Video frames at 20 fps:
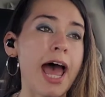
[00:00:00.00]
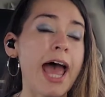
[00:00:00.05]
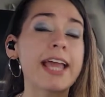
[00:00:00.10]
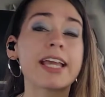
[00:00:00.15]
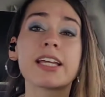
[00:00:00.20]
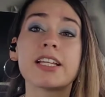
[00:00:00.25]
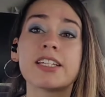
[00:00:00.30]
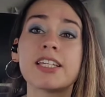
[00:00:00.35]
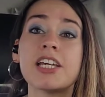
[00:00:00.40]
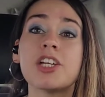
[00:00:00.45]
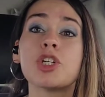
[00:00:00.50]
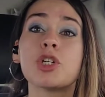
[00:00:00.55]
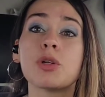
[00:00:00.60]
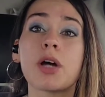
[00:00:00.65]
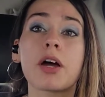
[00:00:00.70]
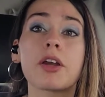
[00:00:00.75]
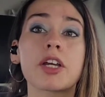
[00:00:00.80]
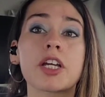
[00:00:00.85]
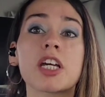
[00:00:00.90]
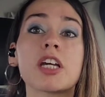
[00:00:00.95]
I can teach
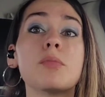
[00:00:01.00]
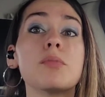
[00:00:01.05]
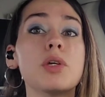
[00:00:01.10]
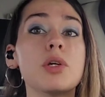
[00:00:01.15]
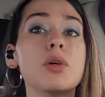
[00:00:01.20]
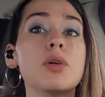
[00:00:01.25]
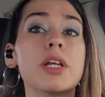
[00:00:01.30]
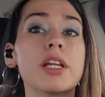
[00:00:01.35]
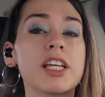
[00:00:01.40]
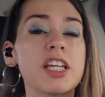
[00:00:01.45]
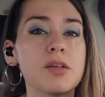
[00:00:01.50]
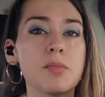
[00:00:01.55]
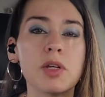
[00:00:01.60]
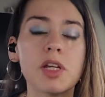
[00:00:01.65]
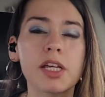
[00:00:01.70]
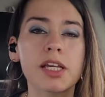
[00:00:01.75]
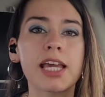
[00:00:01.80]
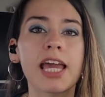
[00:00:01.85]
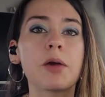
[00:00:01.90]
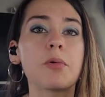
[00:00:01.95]
you how to commune and
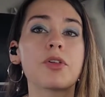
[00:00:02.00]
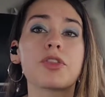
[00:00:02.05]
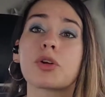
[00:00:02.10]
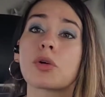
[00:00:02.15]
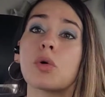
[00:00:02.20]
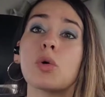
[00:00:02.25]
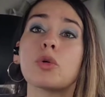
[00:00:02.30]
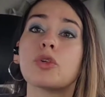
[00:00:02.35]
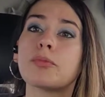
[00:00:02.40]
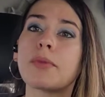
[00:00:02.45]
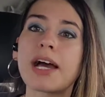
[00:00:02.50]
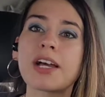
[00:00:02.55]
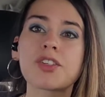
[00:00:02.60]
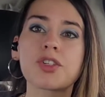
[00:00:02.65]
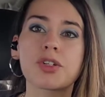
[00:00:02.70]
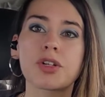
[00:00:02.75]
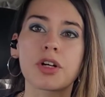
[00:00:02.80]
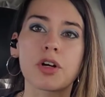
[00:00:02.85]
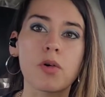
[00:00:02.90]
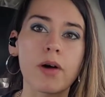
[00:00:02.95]
communicate with your old
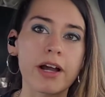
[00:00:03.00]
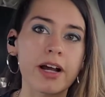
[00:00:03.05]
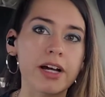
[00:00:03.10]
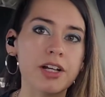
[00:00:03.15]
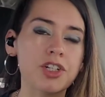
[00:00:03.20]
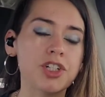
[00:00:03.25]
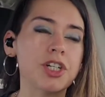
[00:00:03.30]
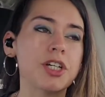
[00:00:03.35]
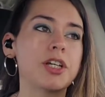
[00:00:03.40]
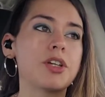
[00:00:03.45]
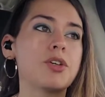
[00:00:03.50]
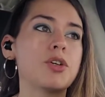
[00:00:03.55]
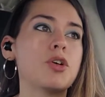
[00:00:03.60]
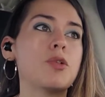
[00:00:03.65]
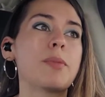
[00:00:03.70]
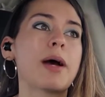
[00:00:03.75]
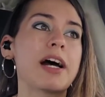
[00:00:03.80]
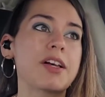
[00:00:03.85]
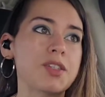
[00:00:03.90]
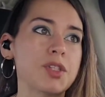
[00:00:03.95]
master, Qui-Gon Jinn,
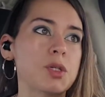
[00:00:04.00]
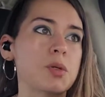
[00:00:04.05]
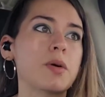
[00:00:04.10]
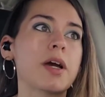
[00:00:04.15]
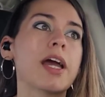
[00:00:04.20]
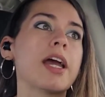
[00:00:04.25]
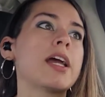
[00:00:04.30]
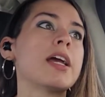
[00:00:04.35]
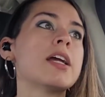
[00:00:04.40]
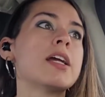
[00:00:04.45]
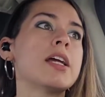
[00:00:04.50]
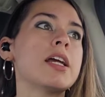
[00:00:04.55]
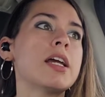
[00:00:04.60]
who passed away